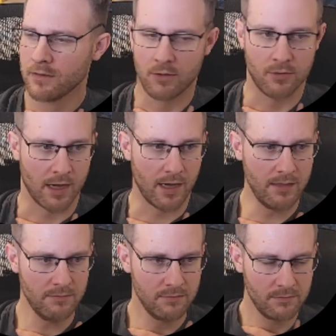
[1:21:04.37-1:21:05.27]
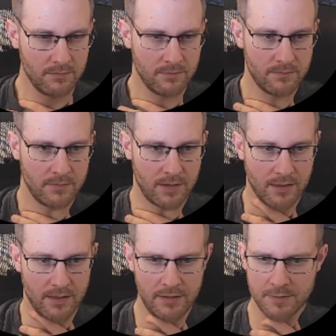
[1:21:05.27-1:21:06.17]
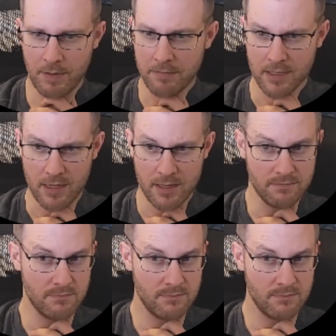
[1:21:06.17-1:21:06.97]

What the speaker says: Okay. Anything else? Probably not.